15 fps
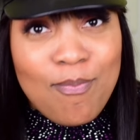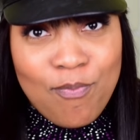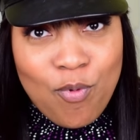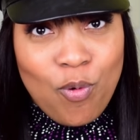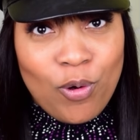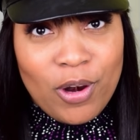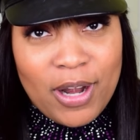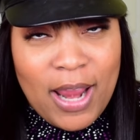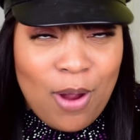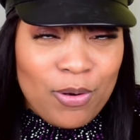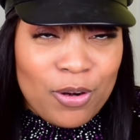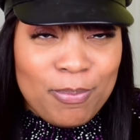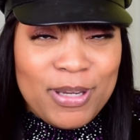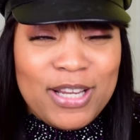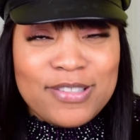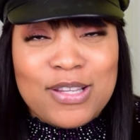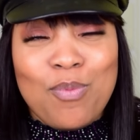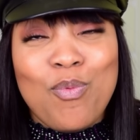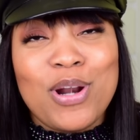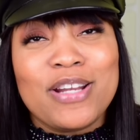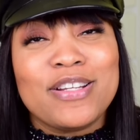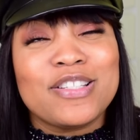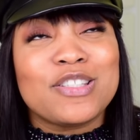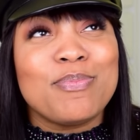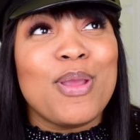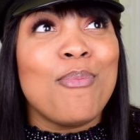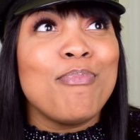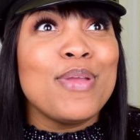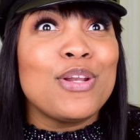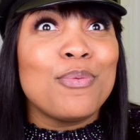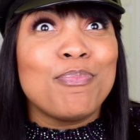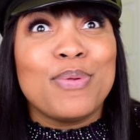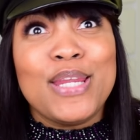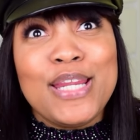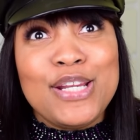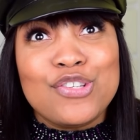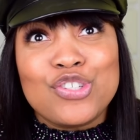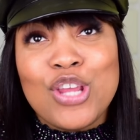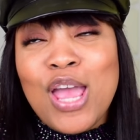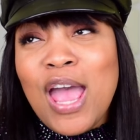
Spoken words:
Ford counter because I wanted to smell bitter peach.